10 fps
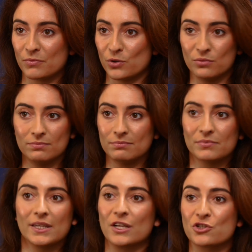You'll
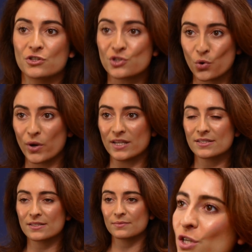get just noise.